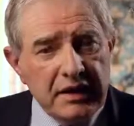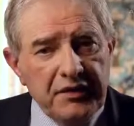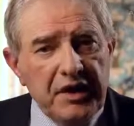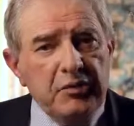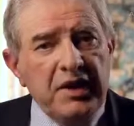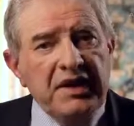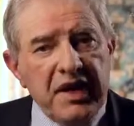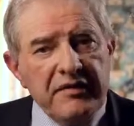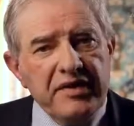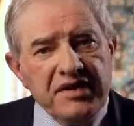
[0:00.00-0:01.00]
then we
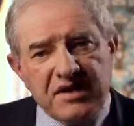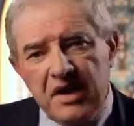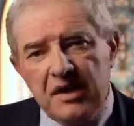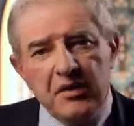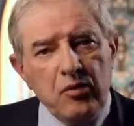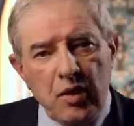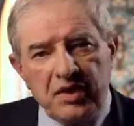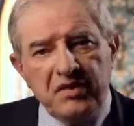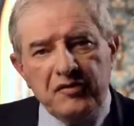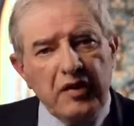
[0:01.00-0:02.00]
never see the
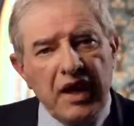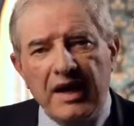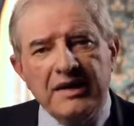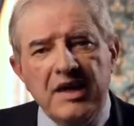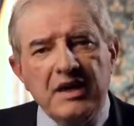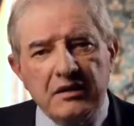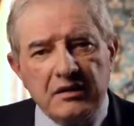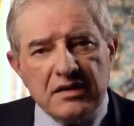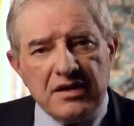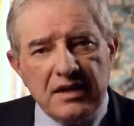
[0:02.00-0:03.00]
wonderful
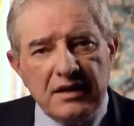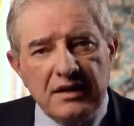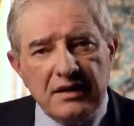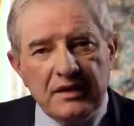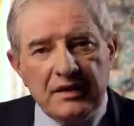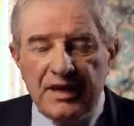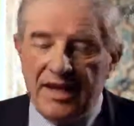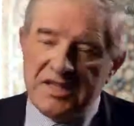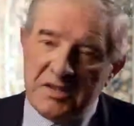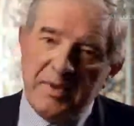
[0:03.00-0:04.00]
ideals.
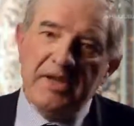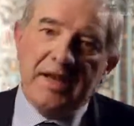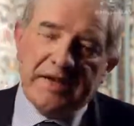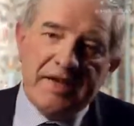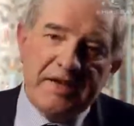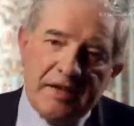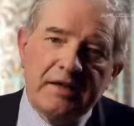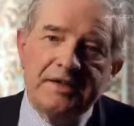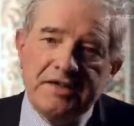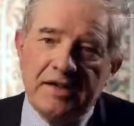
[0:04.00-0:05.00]
It's a bit like a
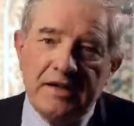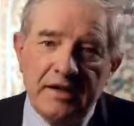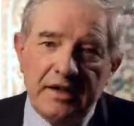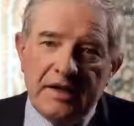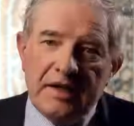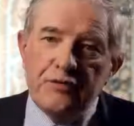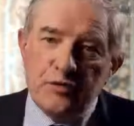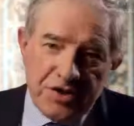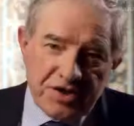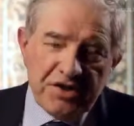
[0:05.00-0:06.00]
gardener. If you
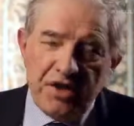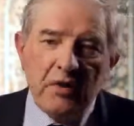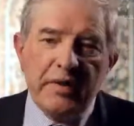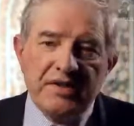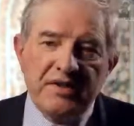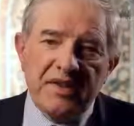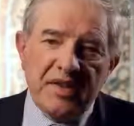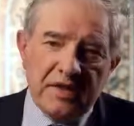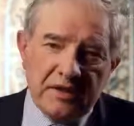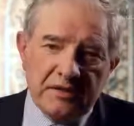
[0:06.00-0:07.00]
just go into the
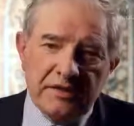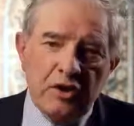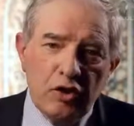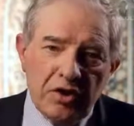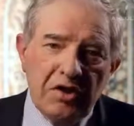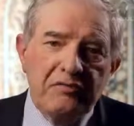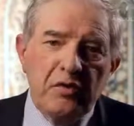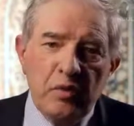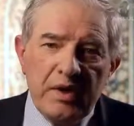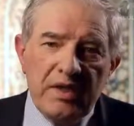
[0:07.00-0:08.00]
garden looking for
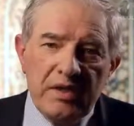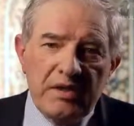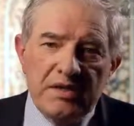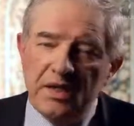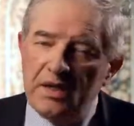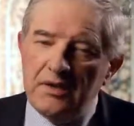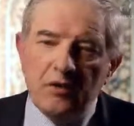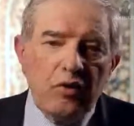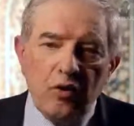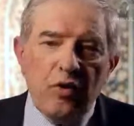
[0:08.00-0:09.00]
weeds,
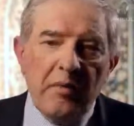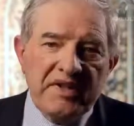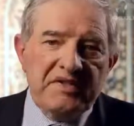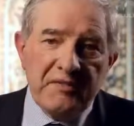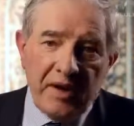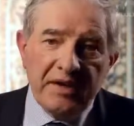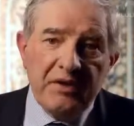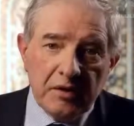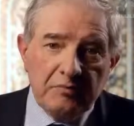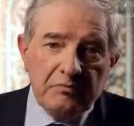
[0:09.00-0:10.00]
you'll always
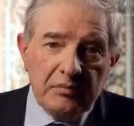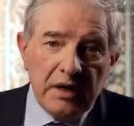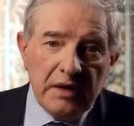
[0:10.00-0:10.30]
find them.